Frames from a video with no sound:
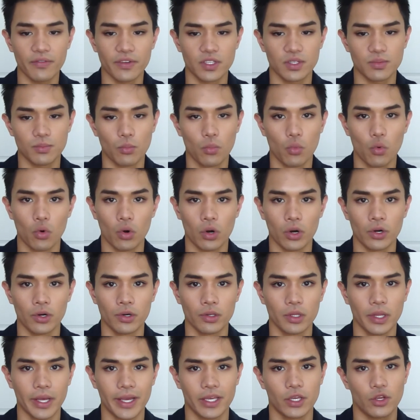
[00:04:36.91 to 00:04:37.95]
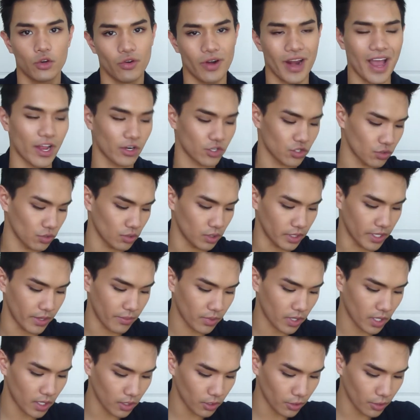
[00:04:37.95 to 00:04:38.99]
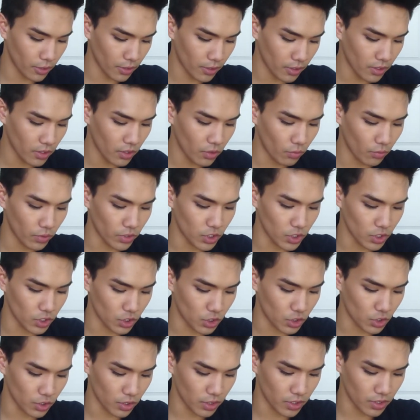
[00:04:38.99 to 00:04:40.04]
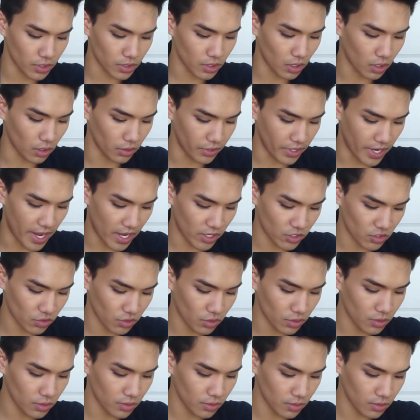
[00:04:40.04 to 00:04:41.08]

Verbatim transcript: it's more like your natural lip color, which it should, it's called natural.